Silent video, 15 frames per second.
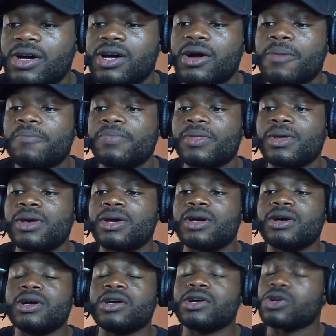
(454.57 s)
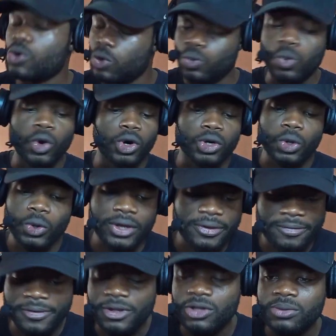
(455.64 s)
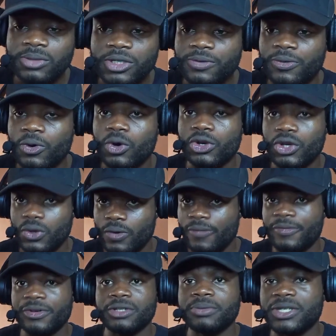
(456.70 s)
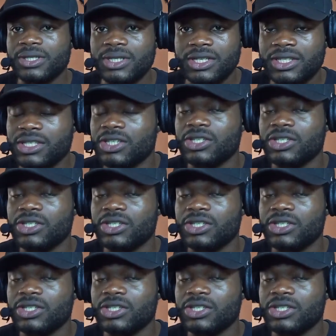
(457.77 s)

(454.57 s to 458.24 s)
Um, good work, Loki Films, for you know filming this.